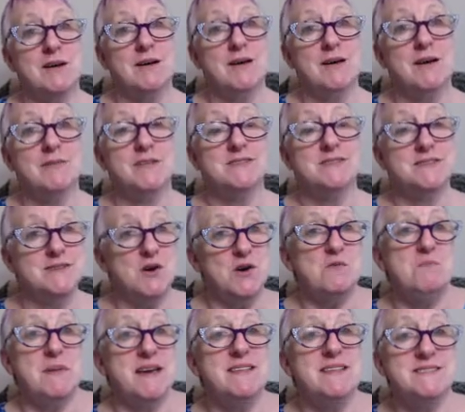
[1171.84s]
that still
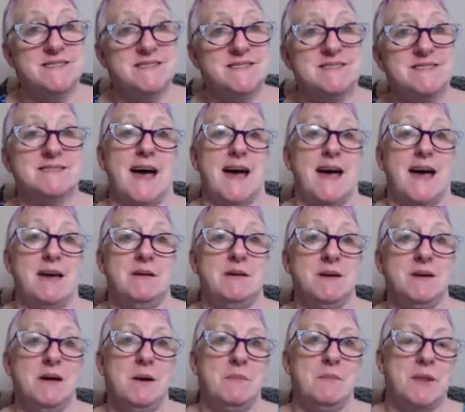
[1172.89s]
means the same,
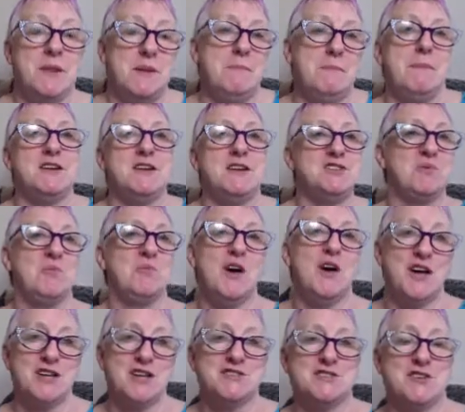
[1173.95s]
but the magic
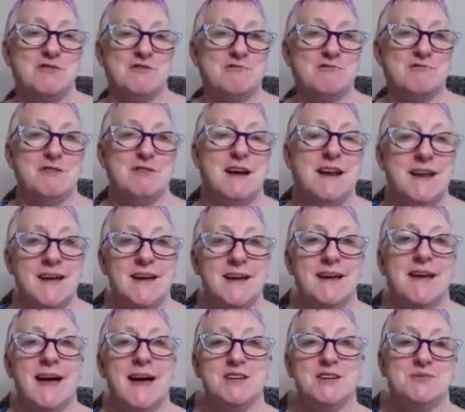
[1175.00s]
words that really
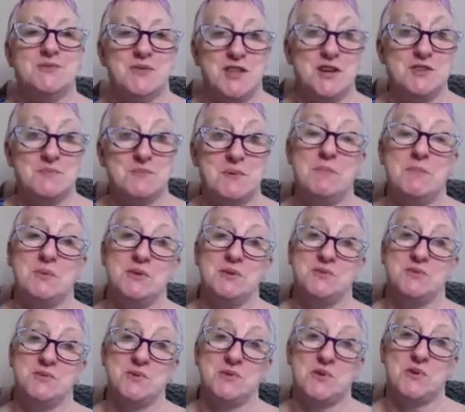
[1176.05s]
engage with those people who
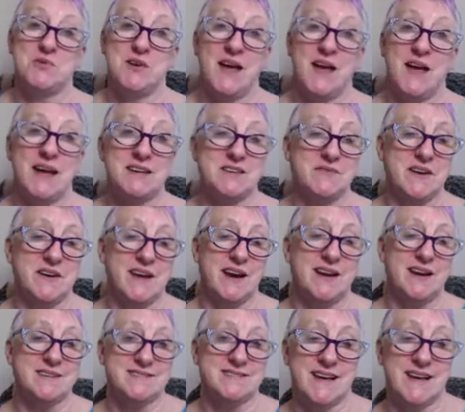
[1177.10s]
do creative and
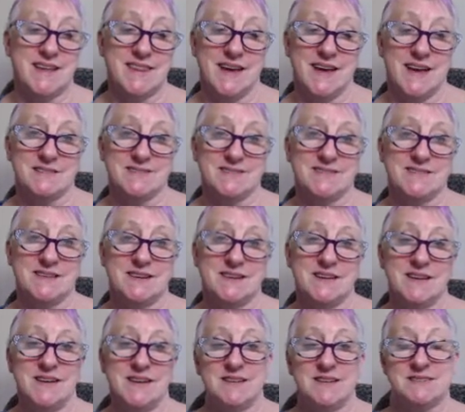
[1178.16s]
holistic things.
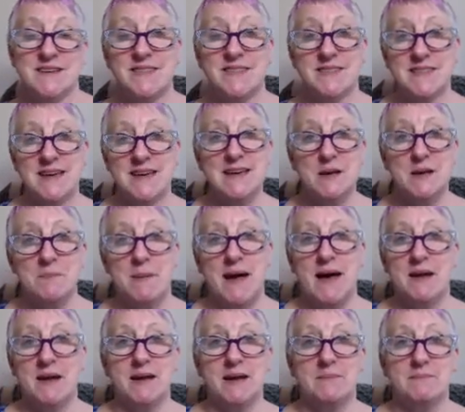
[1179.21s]
So think
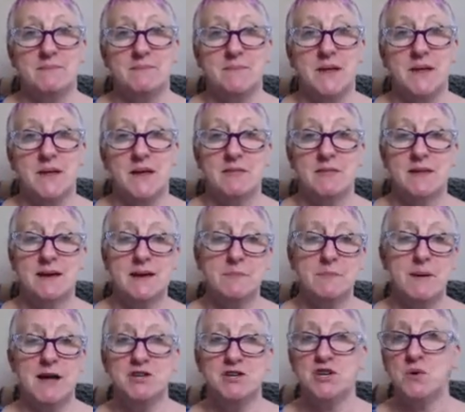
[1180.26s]
about it. Think
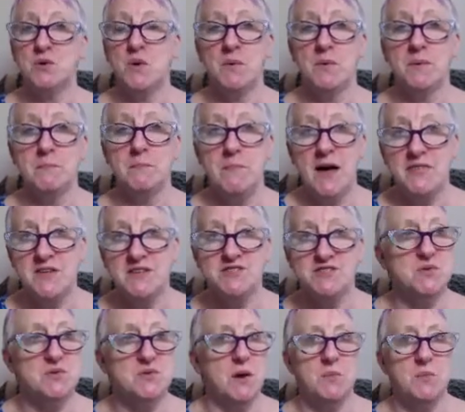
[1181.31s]
about, do you work with mothers?
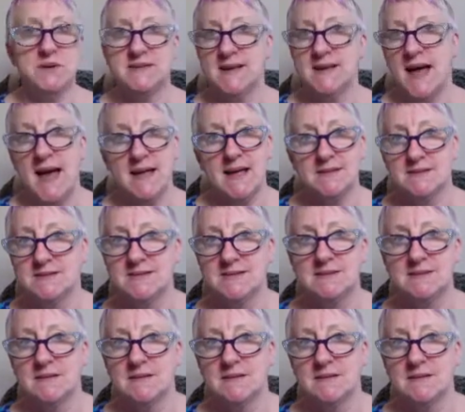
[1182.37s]
Do you work with dads?